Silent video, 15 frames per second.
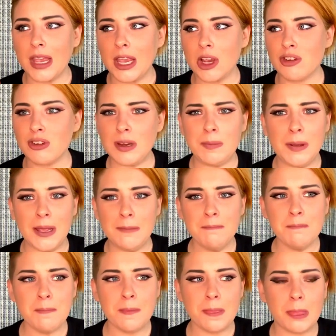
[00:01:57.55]
creepy.
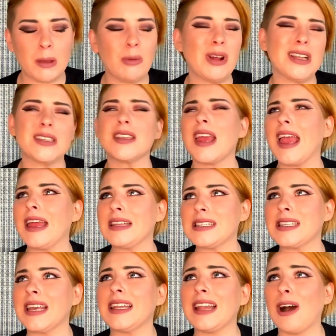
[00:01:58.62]
Well, it's
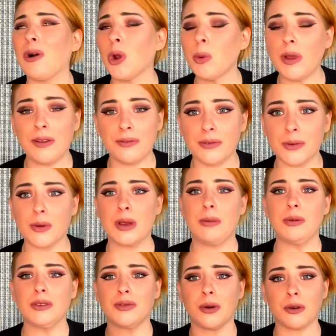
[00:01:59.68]
saying that all the way through, it
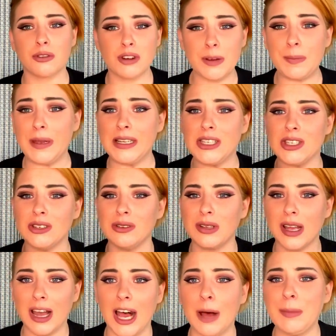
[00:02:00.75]
was from creepy to
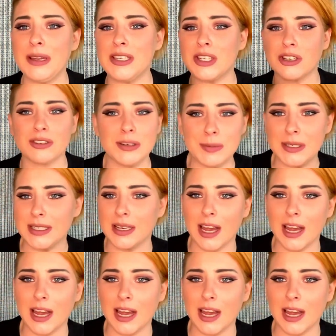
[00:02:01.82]
calming to creepy to